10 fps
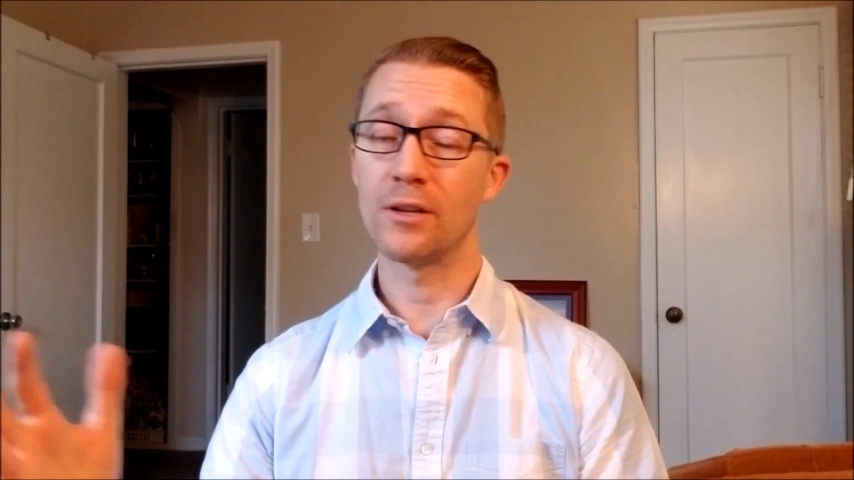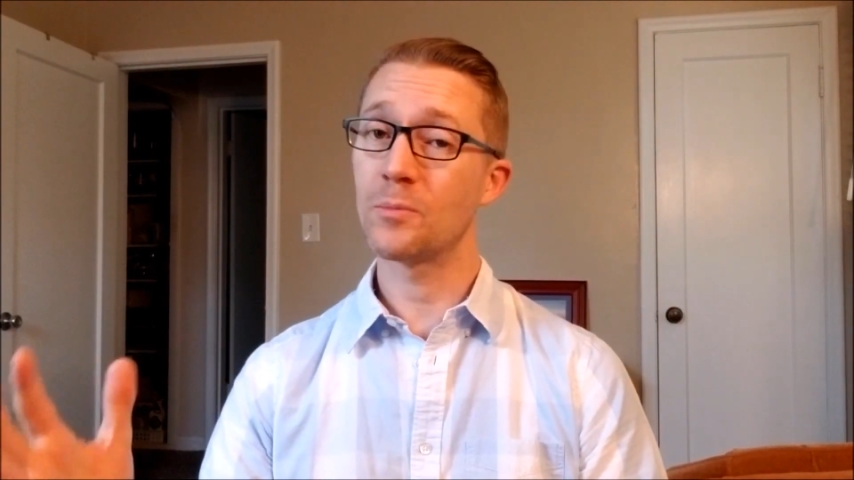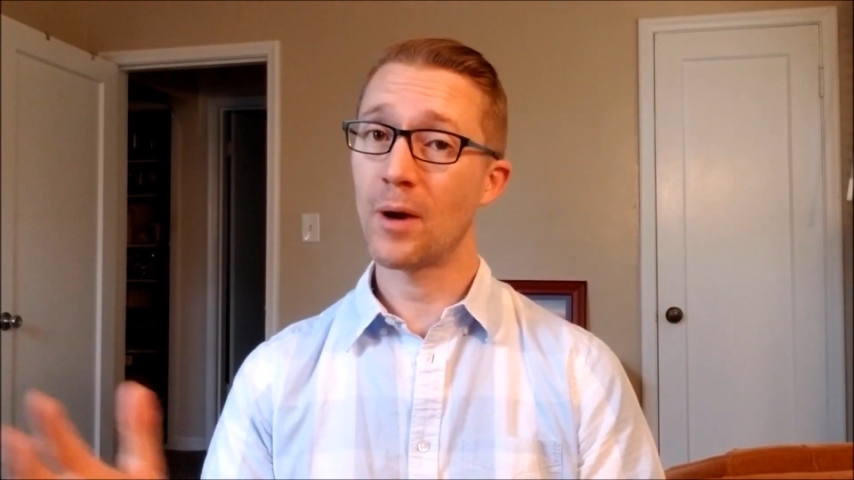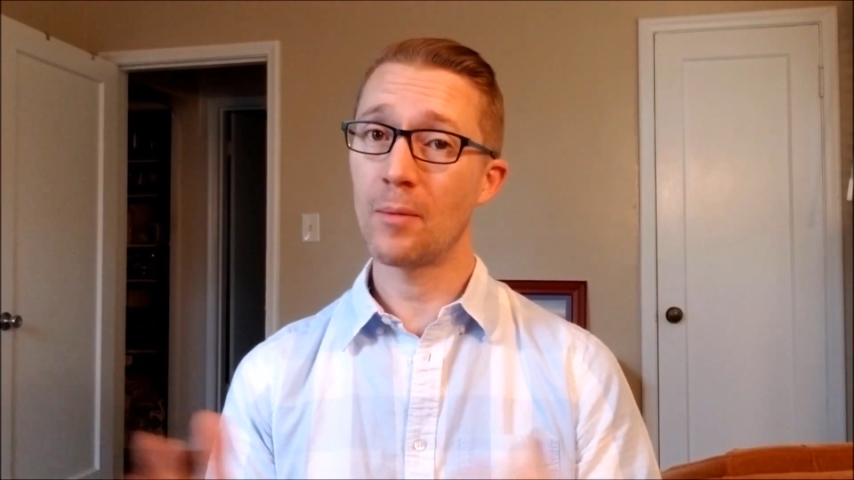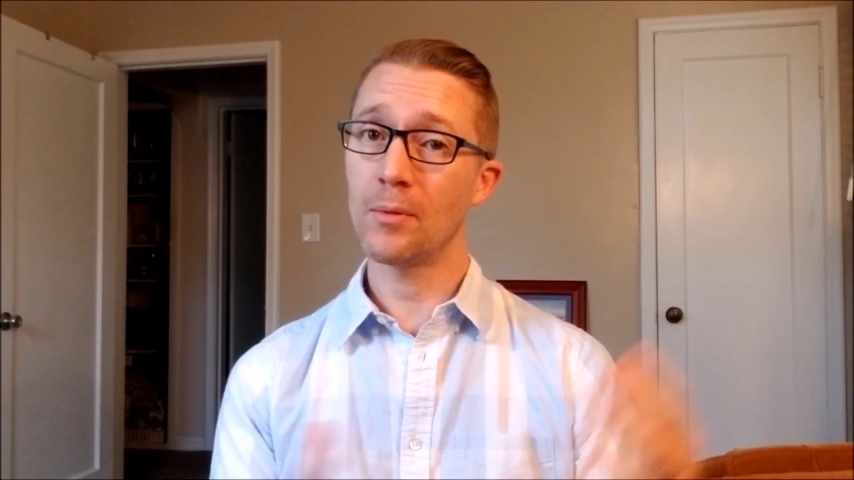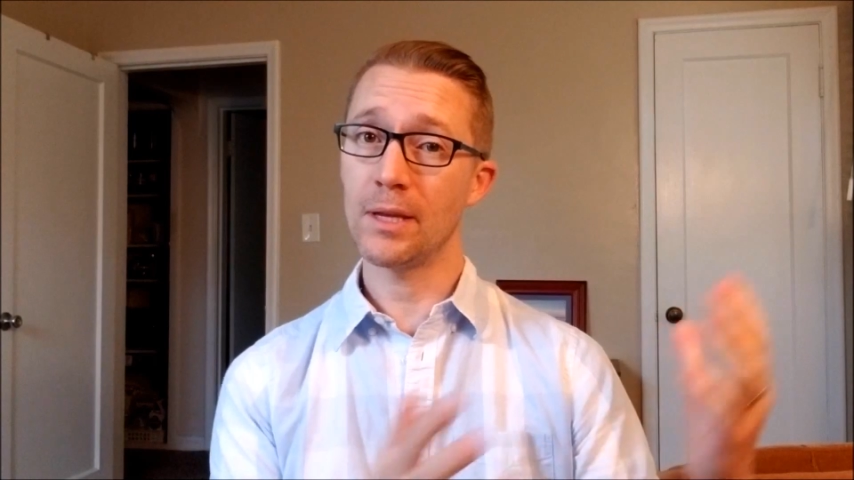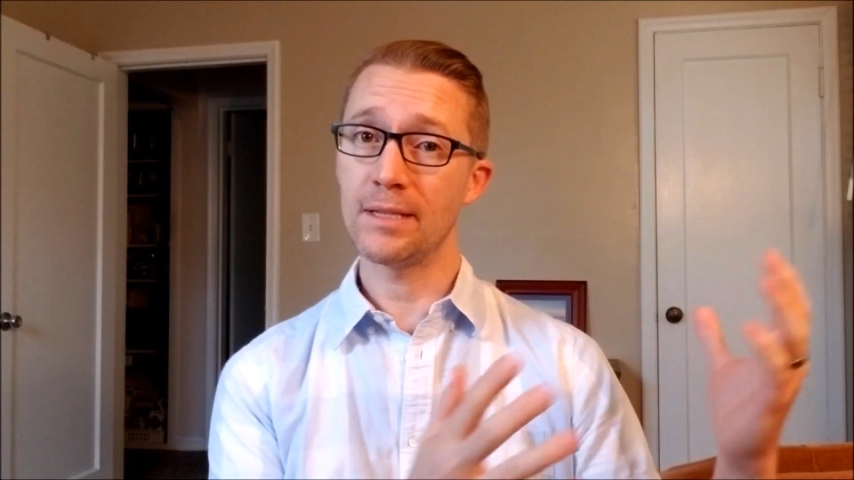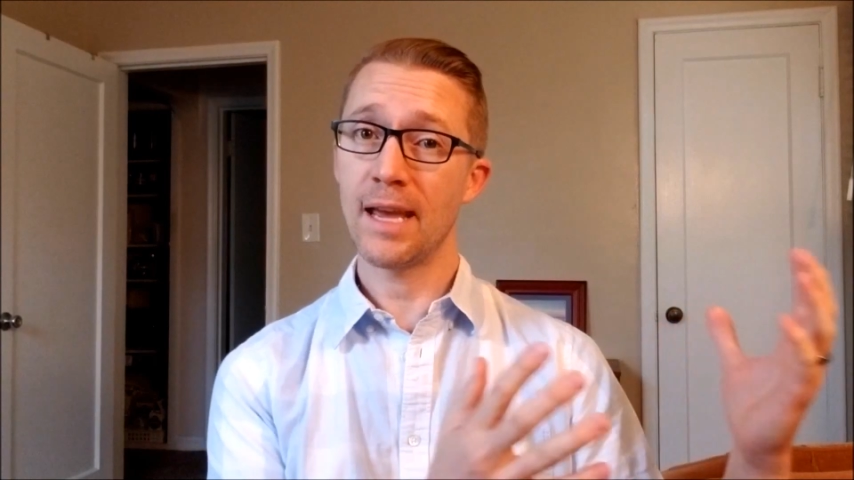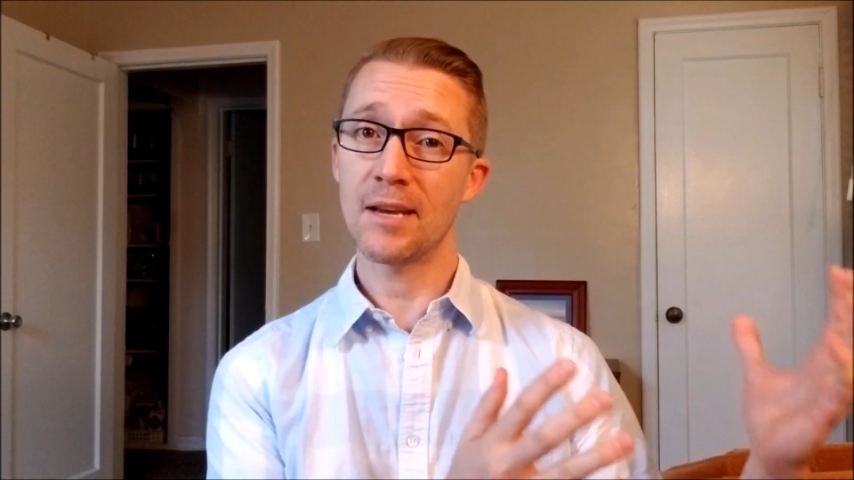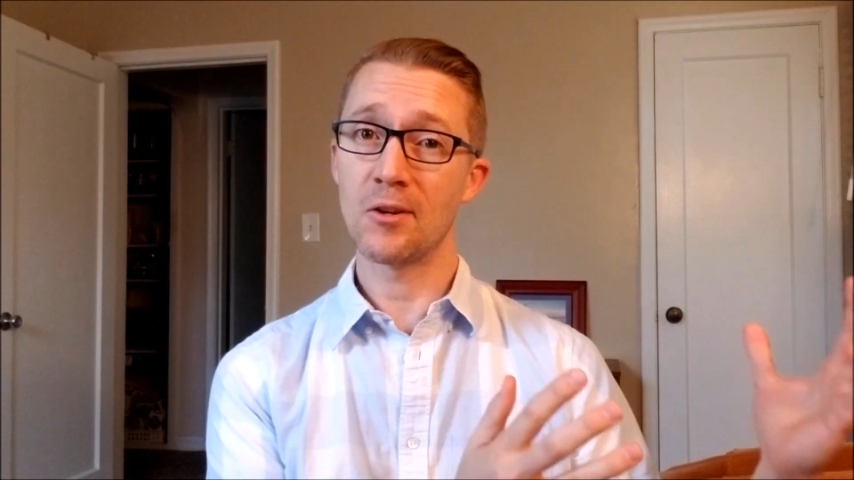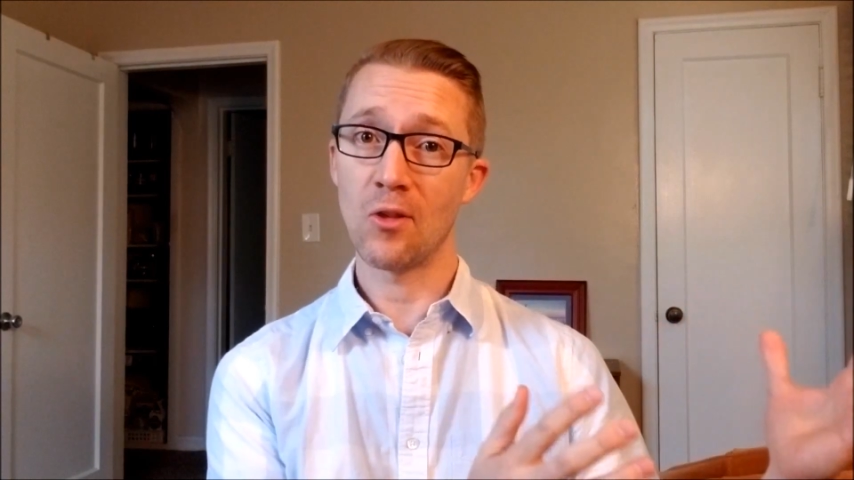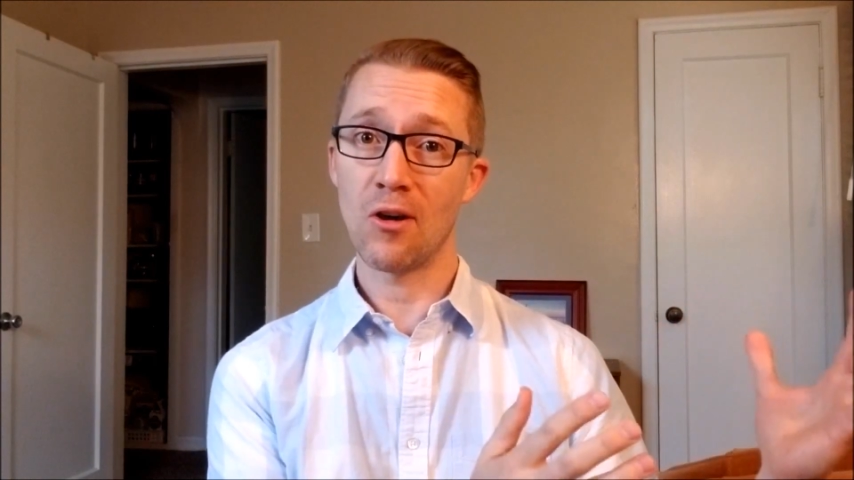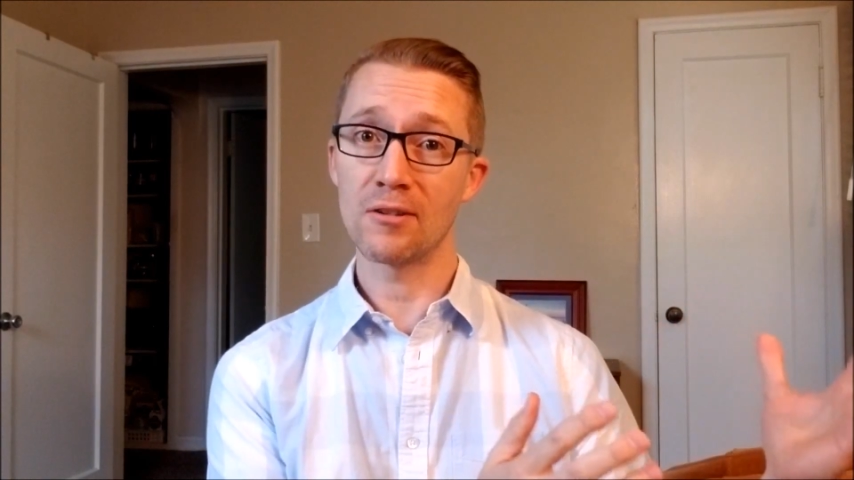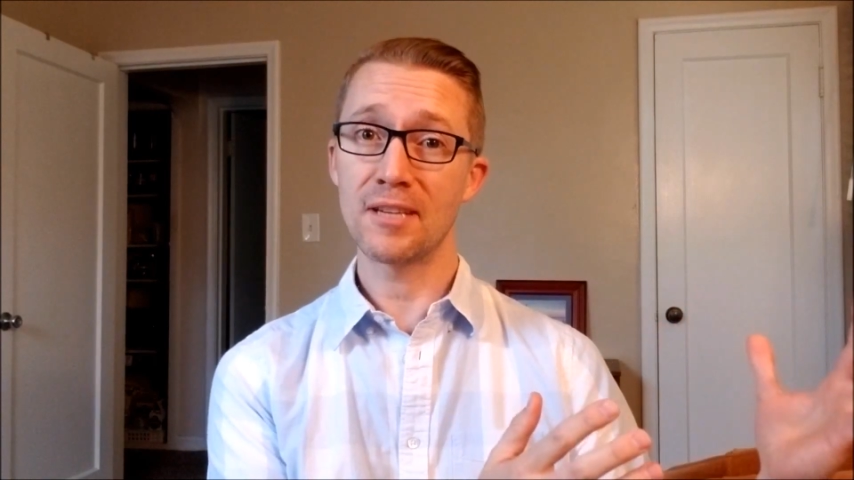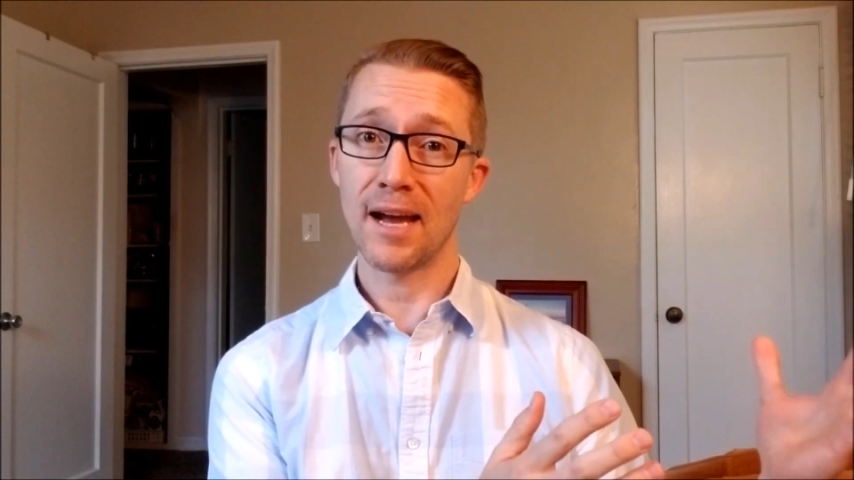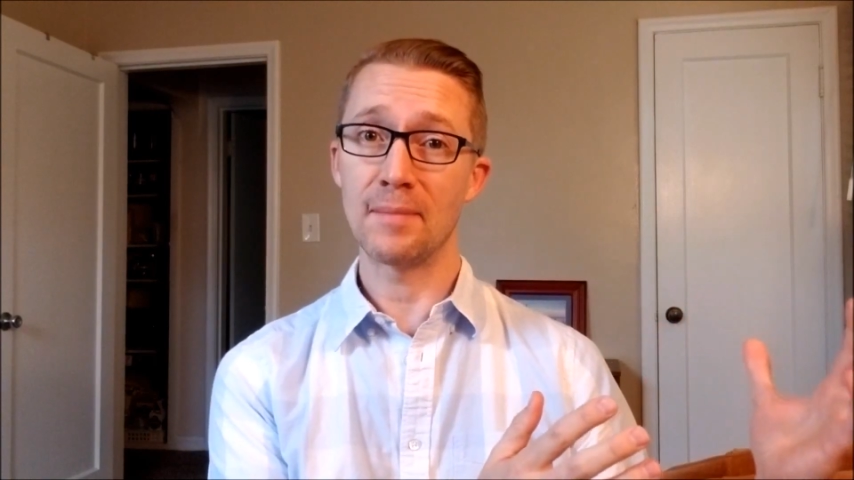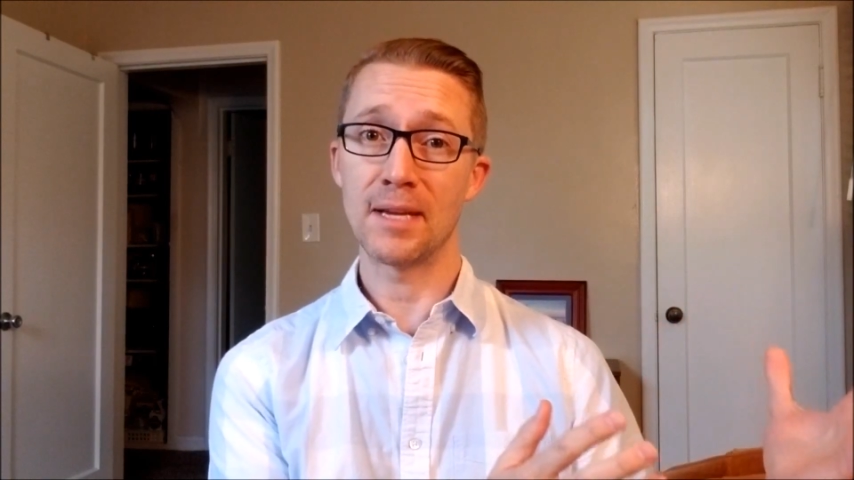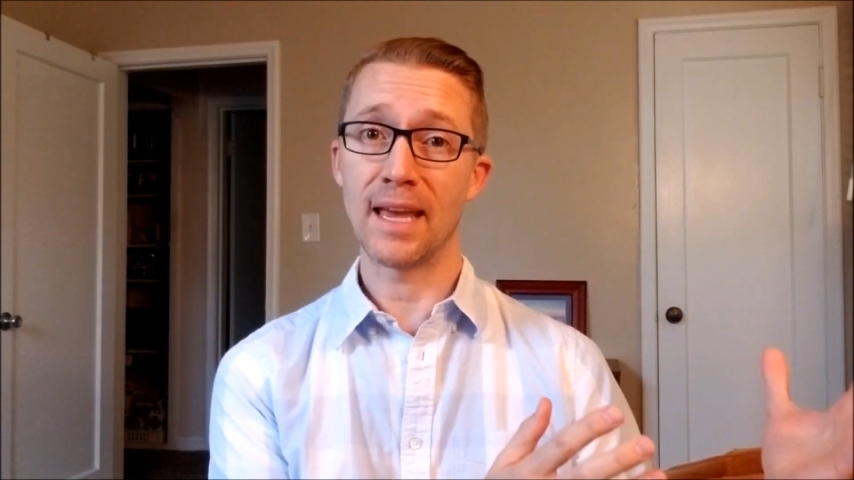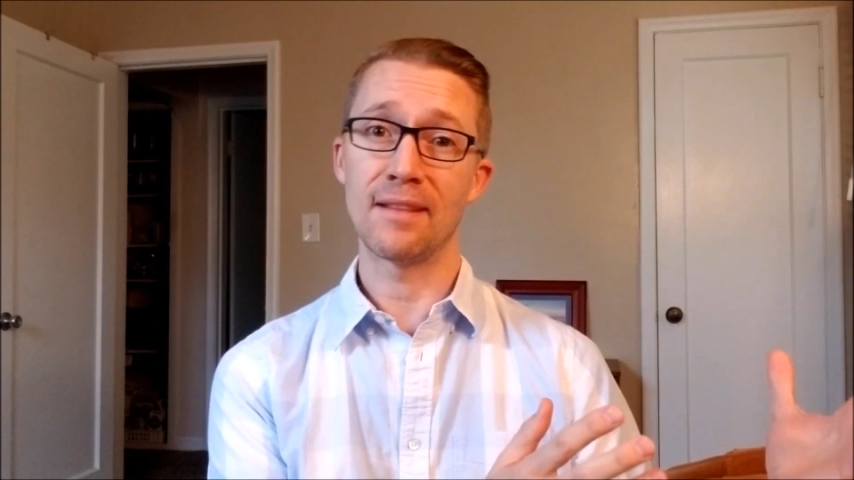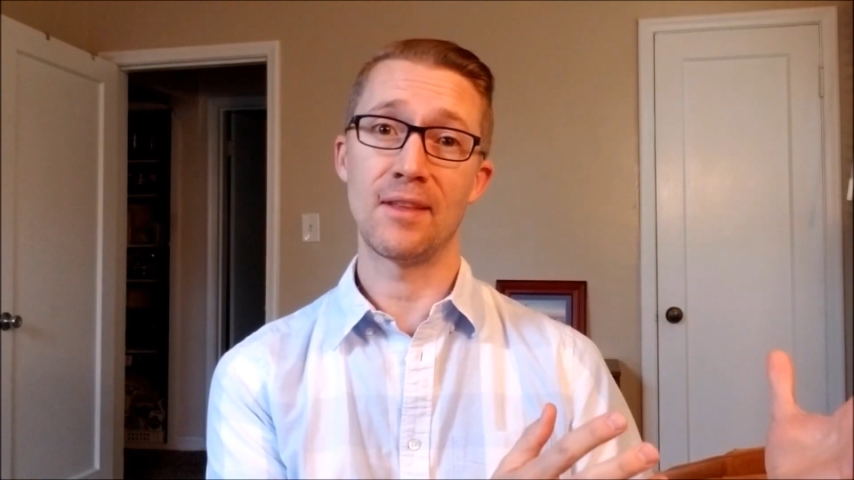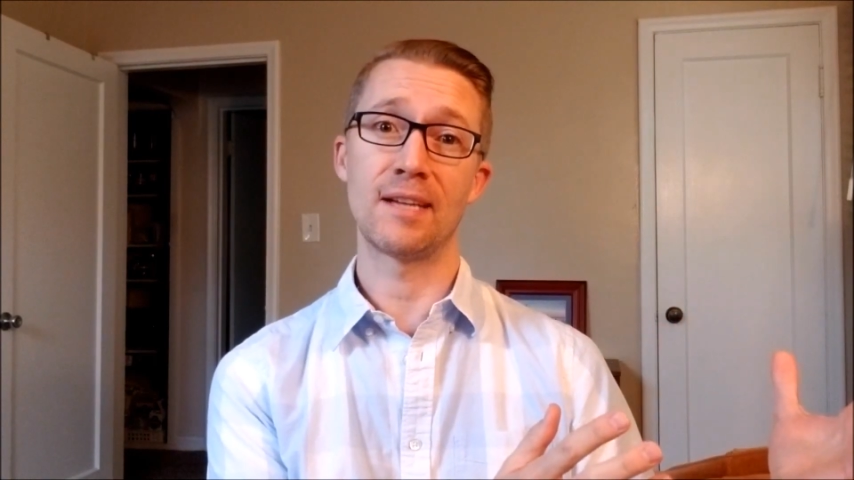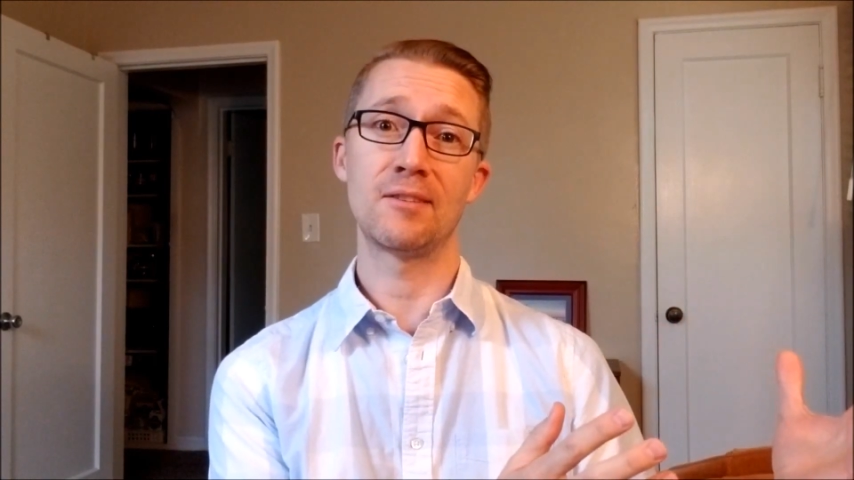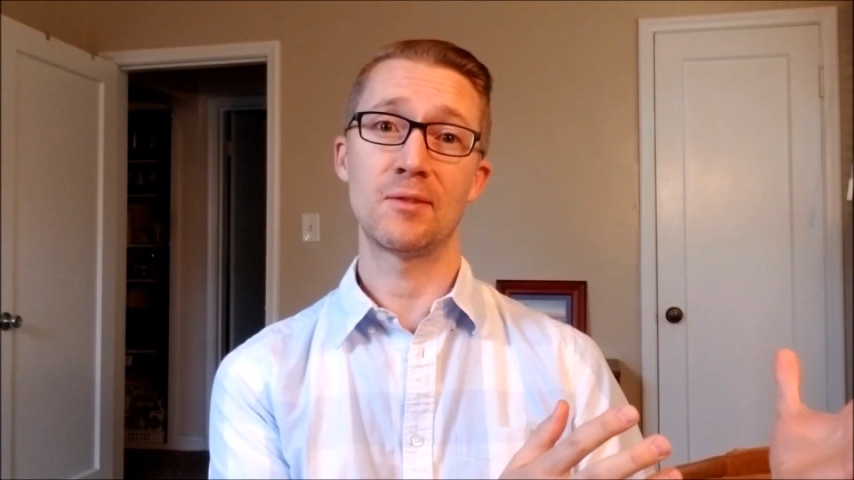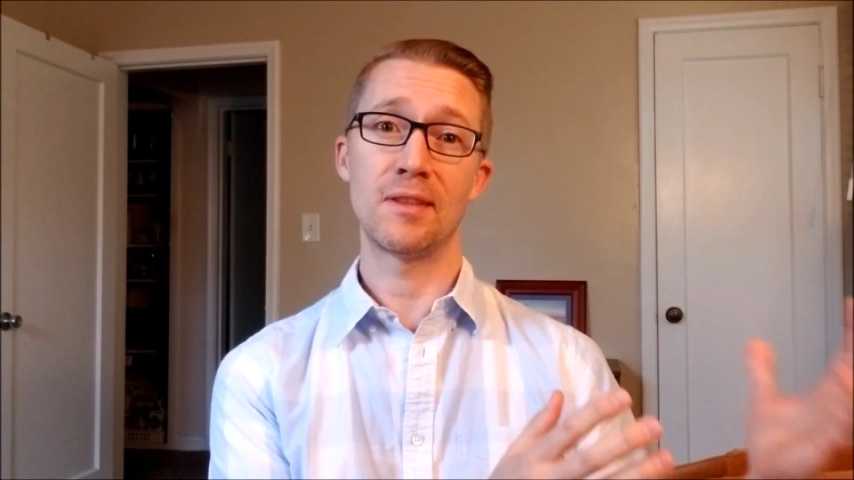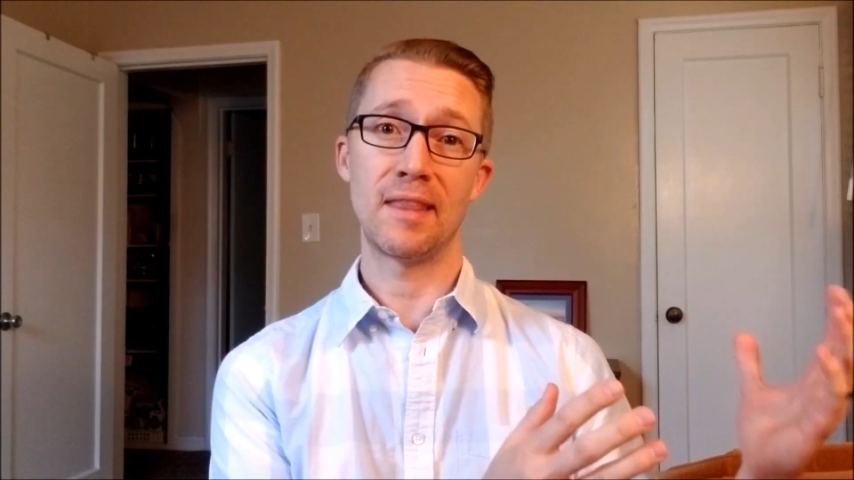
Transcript: It's probably taken a long time to get in that,